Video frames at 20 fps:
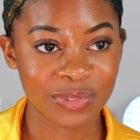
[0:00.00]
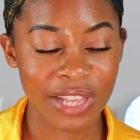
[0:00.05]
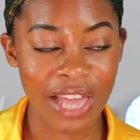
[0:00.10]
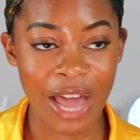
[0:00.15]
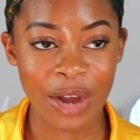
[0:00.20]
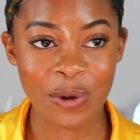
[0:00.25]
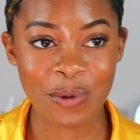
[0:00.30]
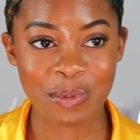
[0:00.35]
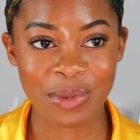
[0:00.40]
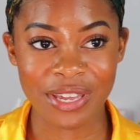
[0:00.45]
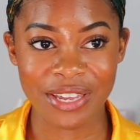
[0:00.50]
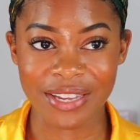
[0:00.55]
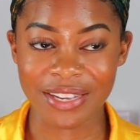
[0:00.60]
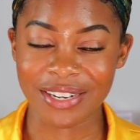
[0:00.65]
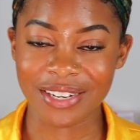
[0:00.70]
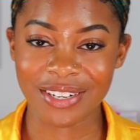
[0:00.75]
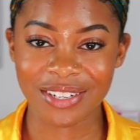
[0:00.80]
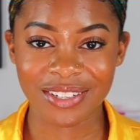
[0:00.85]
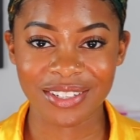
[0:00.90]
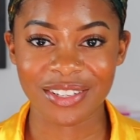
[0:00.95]
I don't
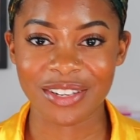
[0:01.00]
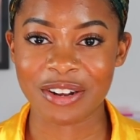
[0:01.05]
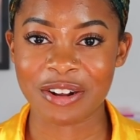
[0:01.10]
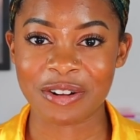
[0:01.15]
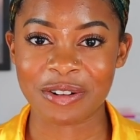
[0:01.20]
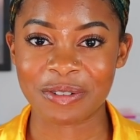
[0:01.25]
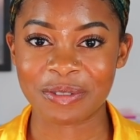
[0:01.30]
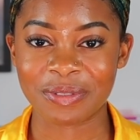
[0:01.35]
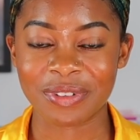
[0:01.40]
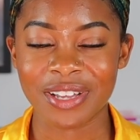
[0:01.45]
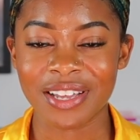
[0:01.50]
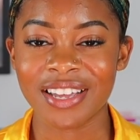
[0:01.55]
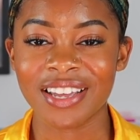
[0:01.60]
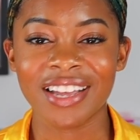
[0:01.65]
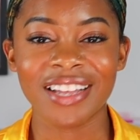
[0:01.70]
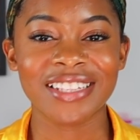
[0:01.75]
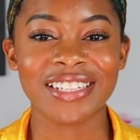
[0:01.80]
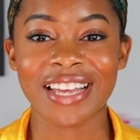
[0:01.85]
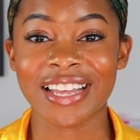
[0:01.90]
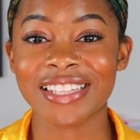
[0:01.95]
mean, you know,
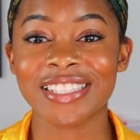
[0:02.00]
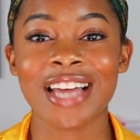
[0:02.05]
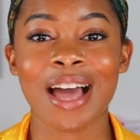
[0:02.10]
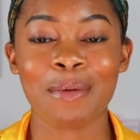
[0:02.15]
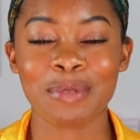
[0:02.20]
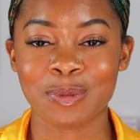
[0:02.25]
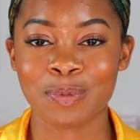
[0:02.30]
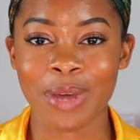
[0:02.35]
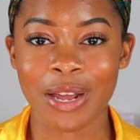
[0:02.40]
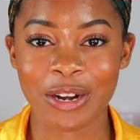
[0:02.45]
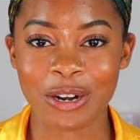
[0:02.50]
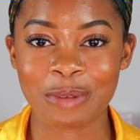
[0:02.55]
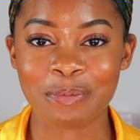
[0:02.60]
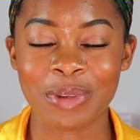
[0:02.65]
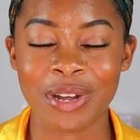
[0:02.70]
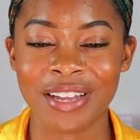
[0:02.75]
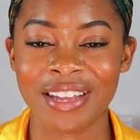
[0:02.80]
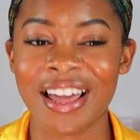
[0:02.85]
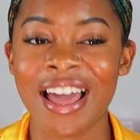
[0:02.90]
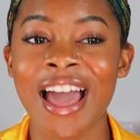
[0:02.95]
10 times better,
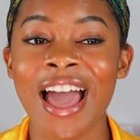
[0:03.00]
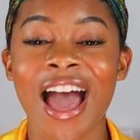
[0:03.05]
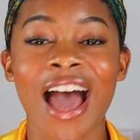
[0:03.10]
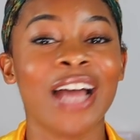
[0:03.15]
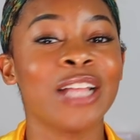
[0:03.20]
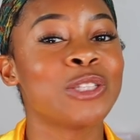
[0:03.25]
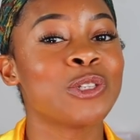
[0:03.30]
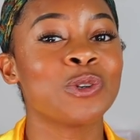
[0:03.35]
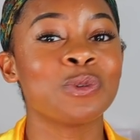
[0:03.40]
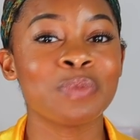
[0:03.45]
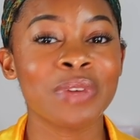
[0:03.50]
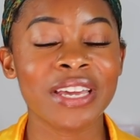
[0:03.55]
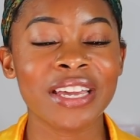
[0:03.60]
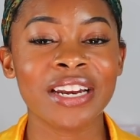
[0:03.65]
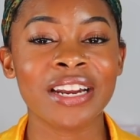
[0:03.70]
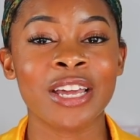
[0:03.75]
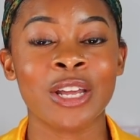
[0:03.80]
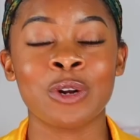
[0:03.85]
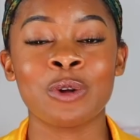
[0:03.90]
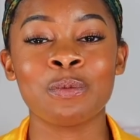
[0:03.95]
but I do
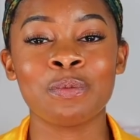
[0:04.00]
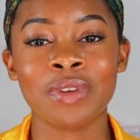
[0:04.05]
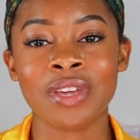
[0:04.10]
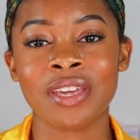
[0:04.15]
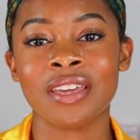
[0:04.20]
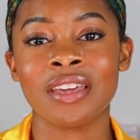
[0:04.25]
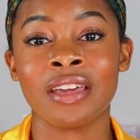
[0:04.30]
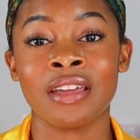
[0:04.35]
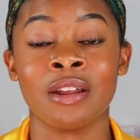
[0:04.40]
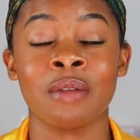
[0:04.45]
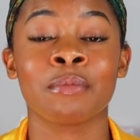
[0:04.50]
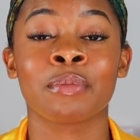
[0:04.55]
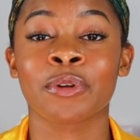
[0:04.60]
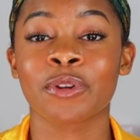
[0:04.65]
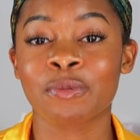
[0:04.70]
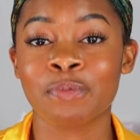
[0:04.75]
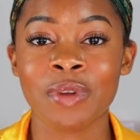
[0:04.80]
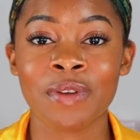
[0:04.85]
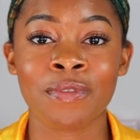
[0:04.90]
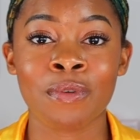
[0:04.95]
mean it'll be an
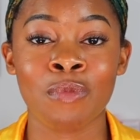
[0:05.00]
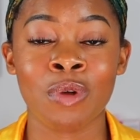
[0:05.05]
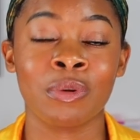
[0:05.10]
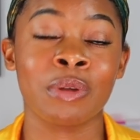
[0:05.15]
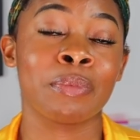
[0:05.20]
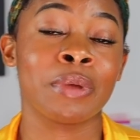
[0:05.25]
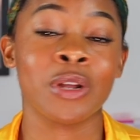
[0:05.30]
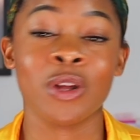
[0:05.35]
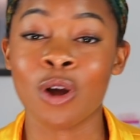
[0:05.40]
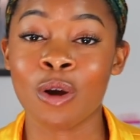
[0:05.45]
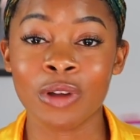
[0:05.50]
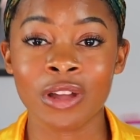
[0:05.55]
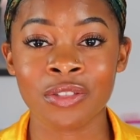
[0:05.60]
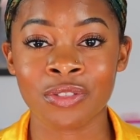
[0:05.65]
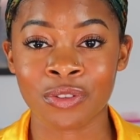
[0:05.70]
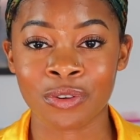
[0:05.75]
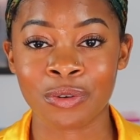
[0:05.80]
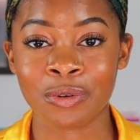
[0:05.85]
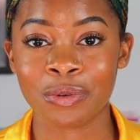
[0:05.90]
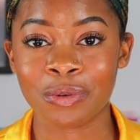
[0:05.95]
improvement from what we've been going
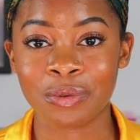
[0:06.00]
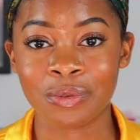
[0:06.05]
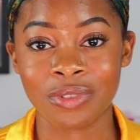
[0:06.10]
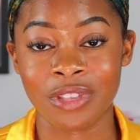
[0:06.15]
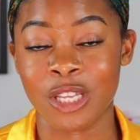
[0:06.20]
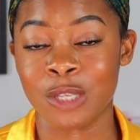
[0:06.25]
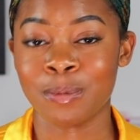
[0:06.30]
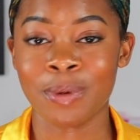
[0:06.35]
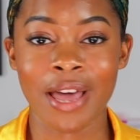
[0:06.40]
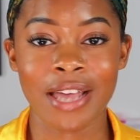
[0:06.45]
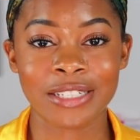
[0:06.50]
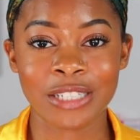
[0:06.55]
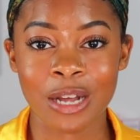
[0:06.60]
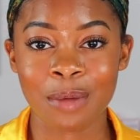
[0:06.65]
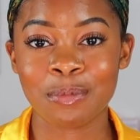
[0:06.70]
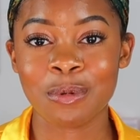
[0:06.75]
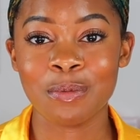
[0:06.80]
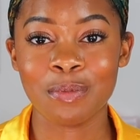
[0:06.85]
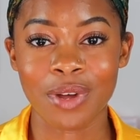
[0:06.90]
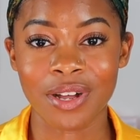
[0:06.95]
through these past
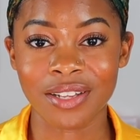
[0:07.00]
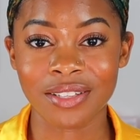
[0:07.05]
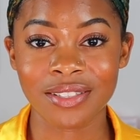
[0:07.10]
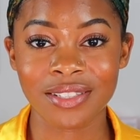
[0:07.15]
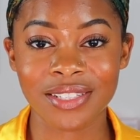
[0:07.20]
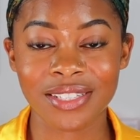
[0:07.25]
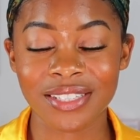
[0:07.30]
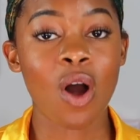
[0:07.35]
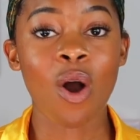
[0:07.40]
couple months.